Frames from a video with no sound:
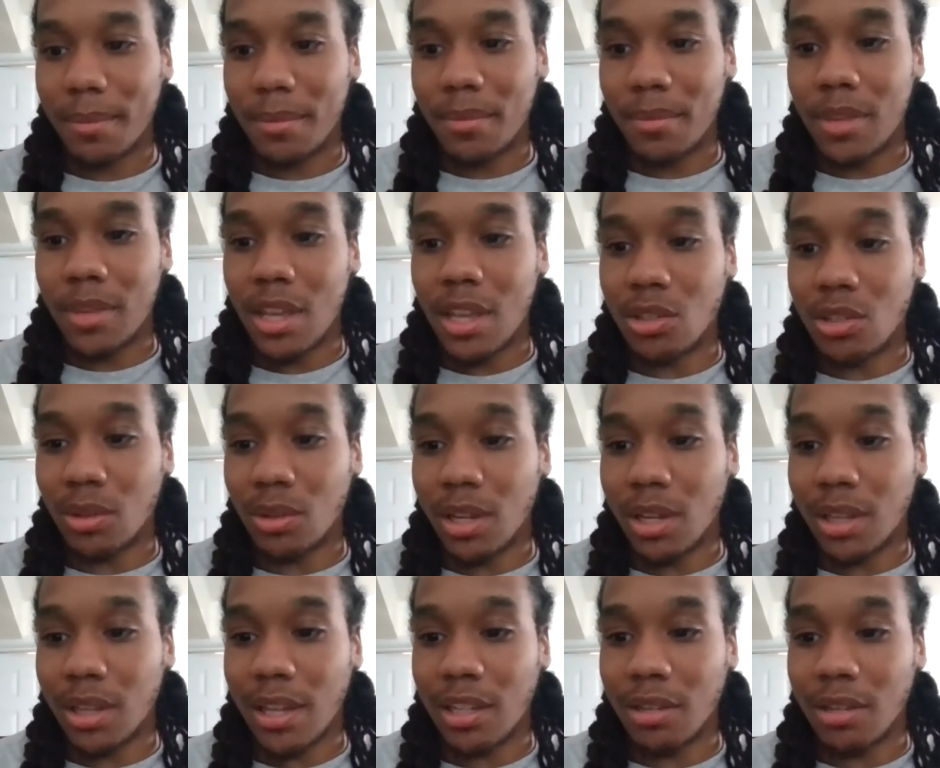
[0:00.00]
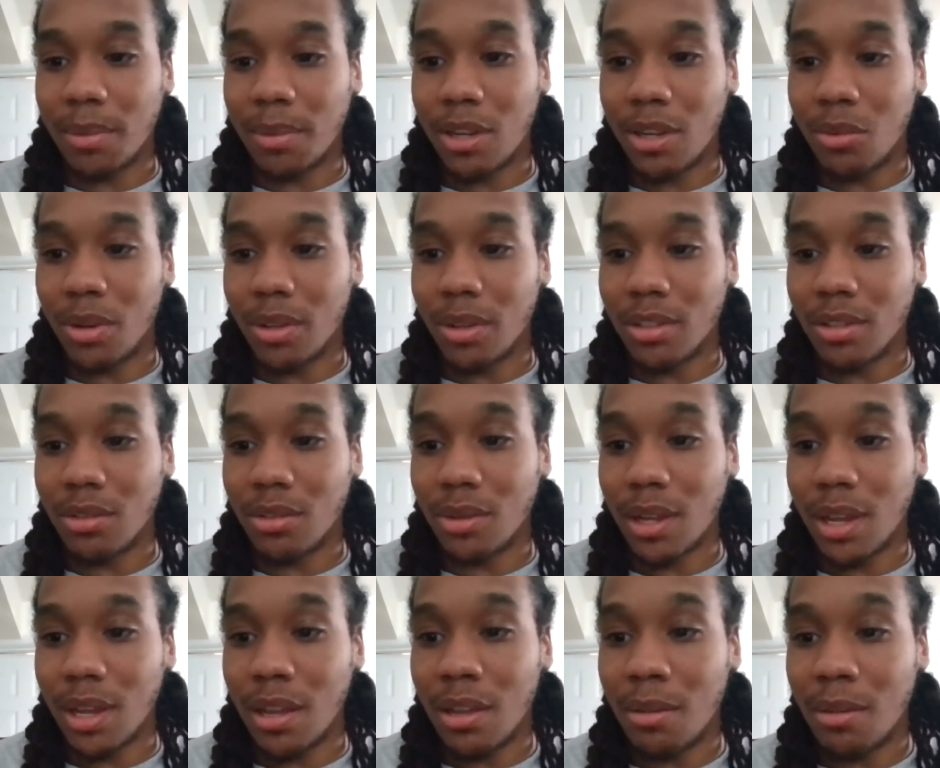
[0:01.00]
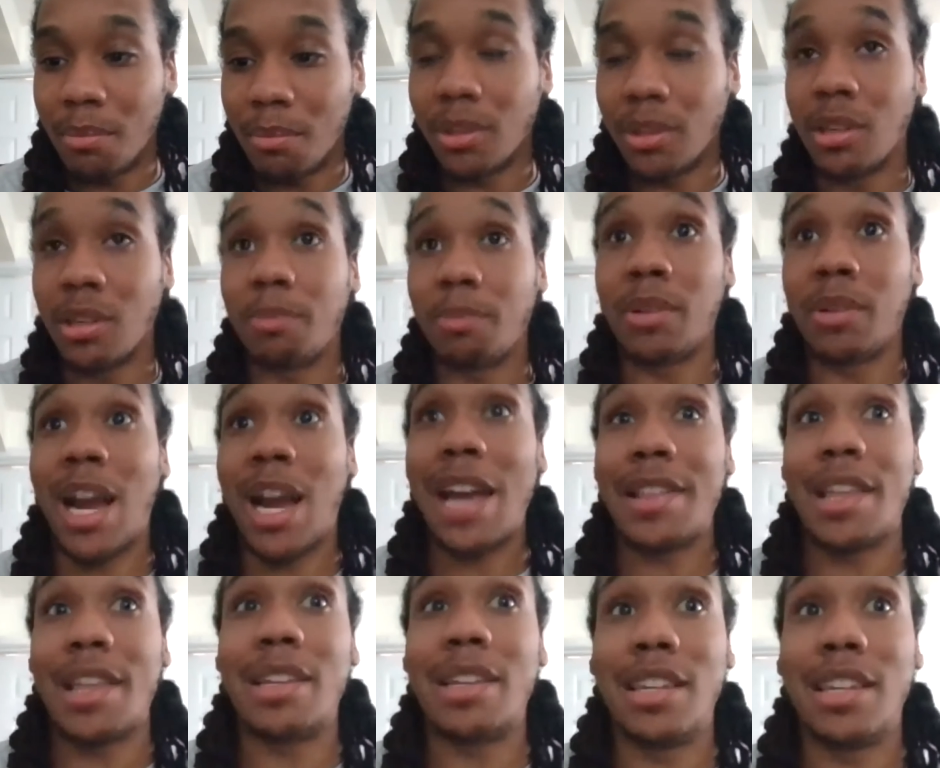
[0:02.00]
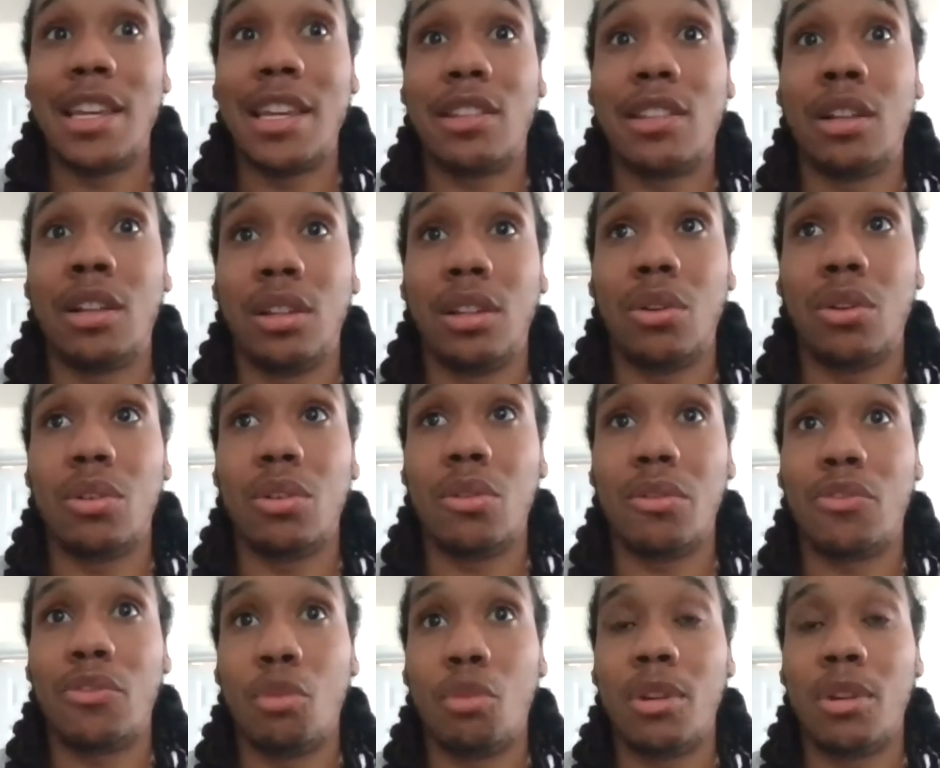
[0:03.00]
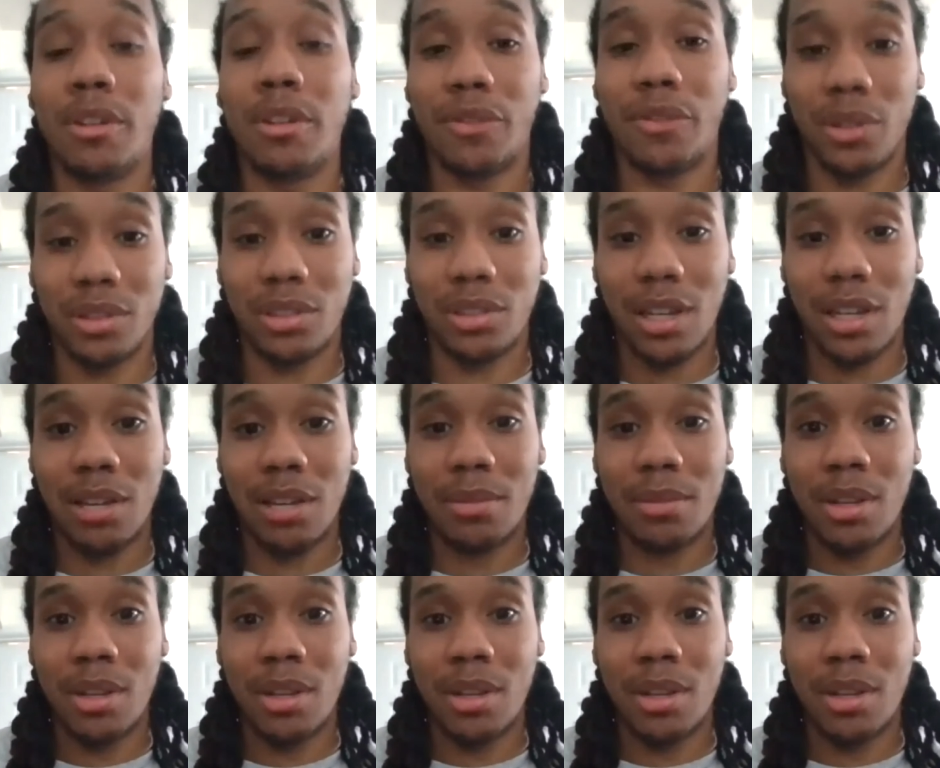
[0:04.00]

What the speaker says: yeah, so luckily I didn't pay no one to do that. But the guy that did the logo for me the first time,